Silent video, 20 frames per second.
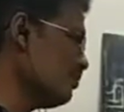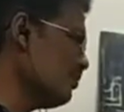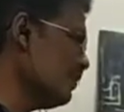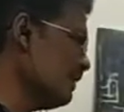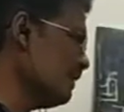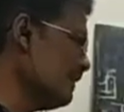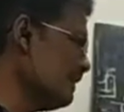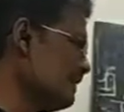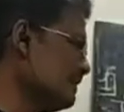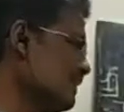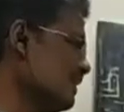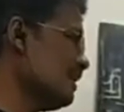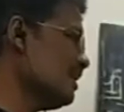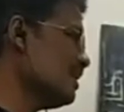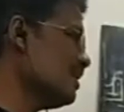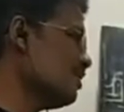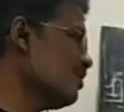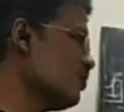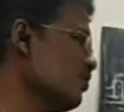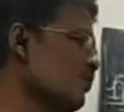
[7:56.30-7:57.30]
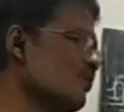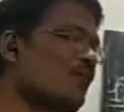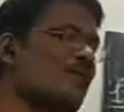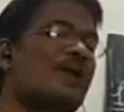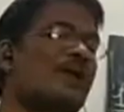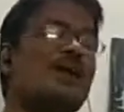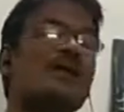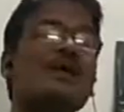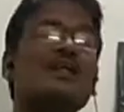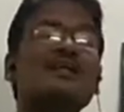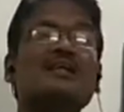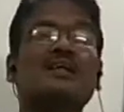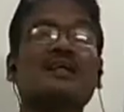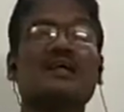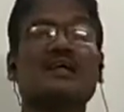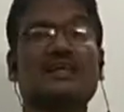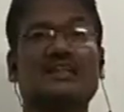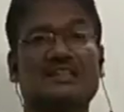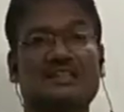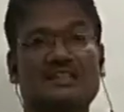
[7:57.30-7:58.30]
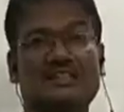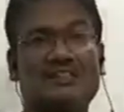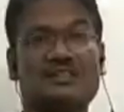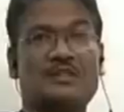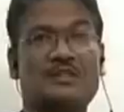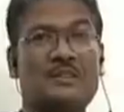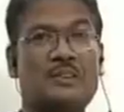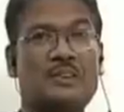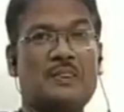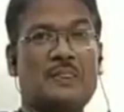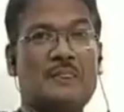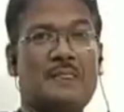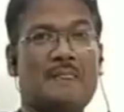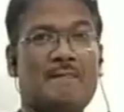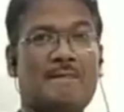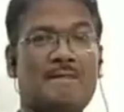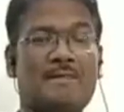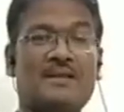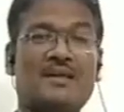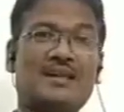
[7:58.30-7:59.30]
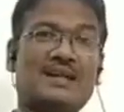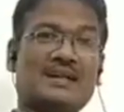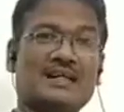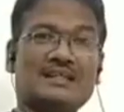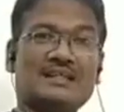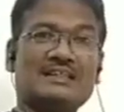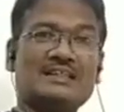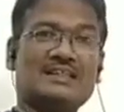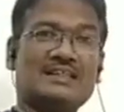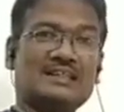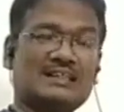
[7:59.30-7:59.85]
pleasant were the days. Let us see the